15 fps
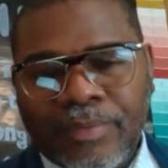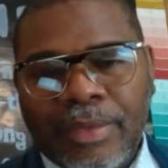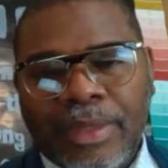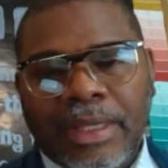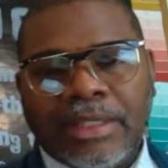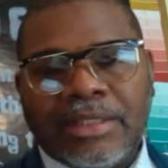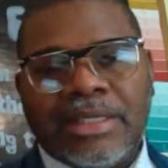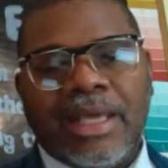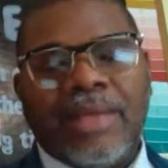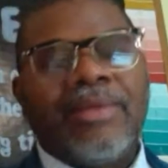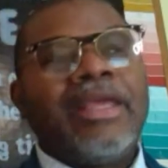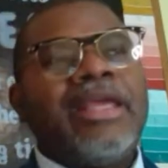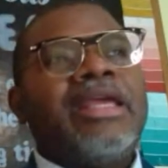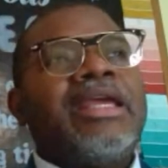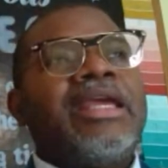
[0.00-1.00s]
Instead,
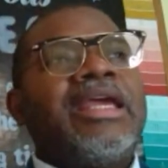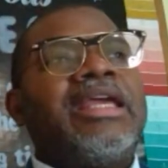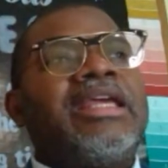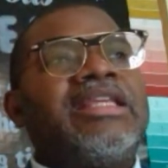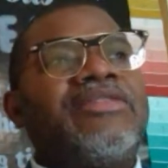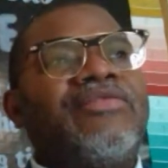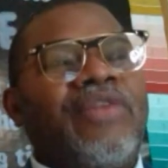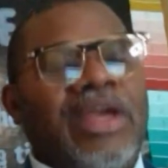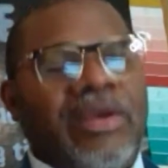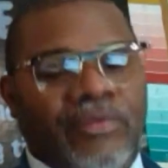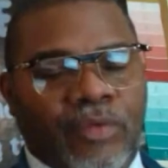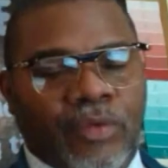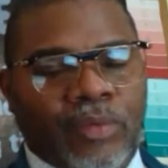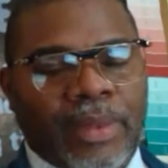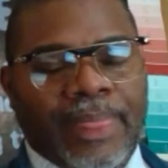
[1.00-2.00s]
he's
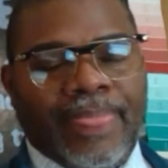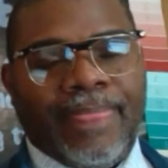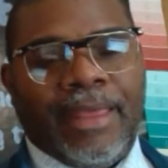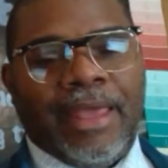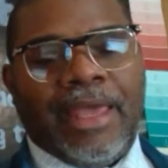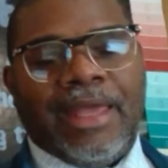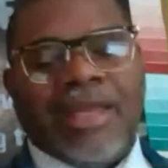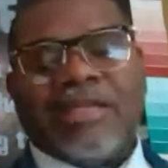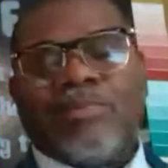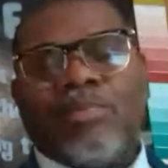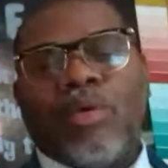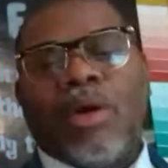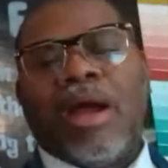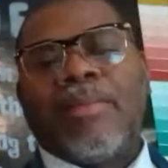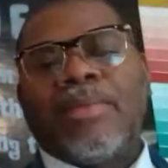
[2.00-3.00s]
faithful in his
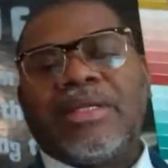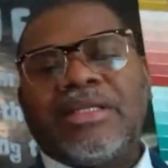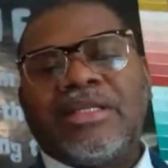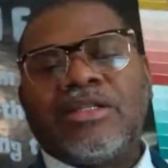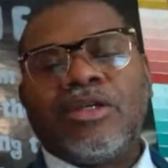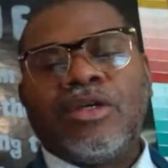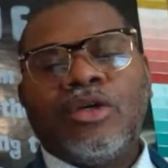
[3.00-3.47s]
promises